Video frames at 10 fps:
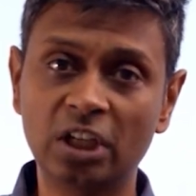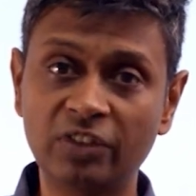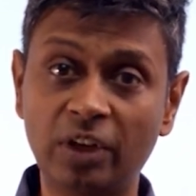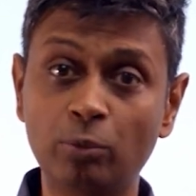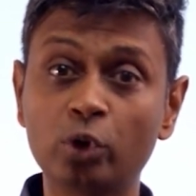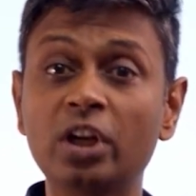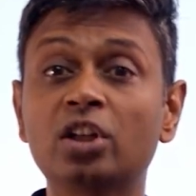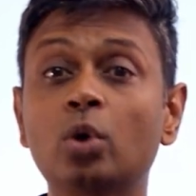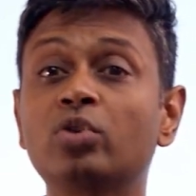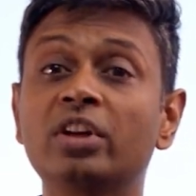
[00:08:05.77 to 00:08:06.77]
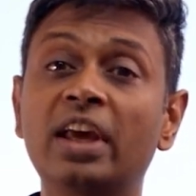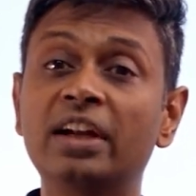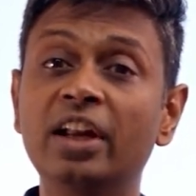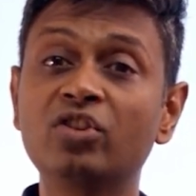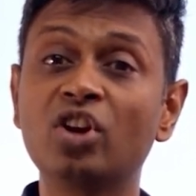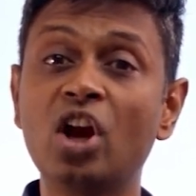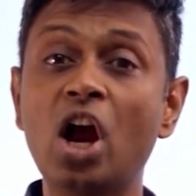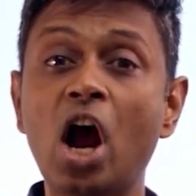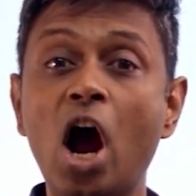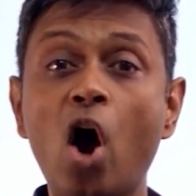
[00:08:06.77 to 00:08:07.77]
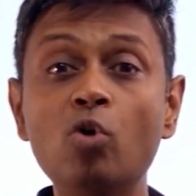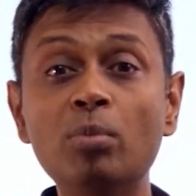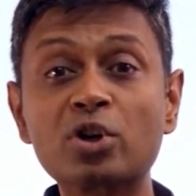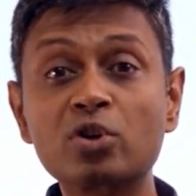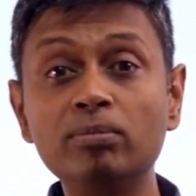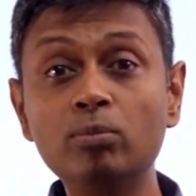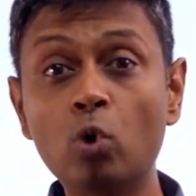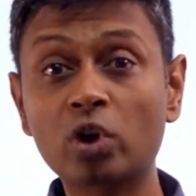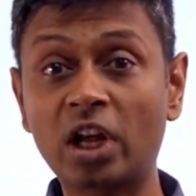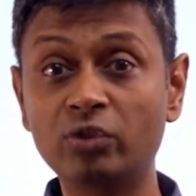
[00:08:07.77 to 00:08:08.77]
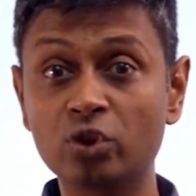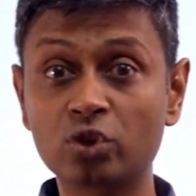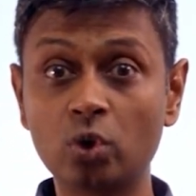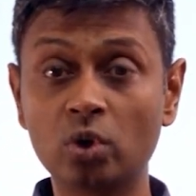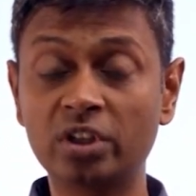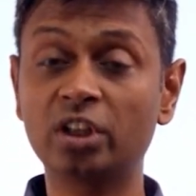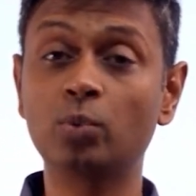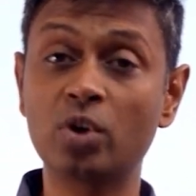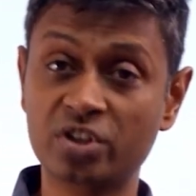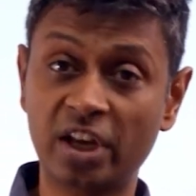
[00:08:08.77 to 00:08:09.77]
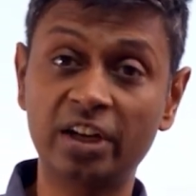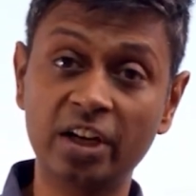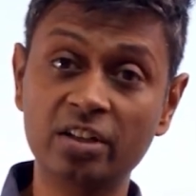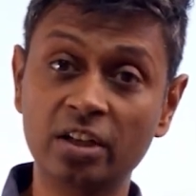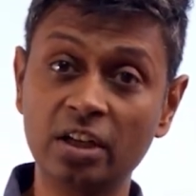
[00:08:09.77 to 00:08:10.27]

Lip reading: If I'm looking at 1,000 candidates, how much more have you scored than the worst candidate,